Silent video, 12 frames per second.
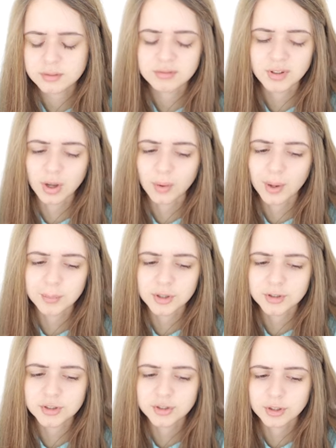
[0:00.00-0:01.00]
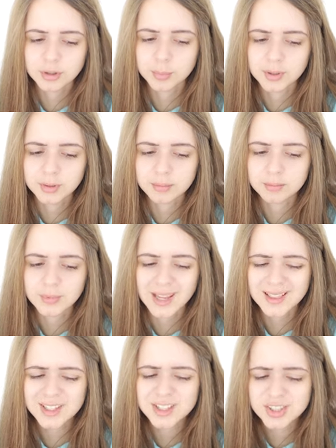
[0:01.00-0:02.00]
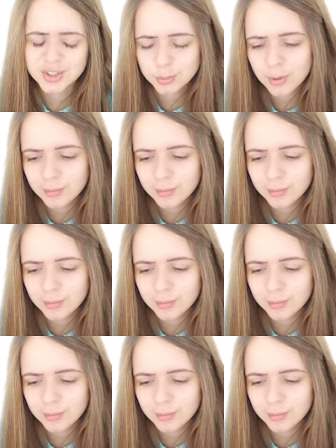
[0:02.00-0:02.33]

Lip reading: No, I'm not sure, but at least two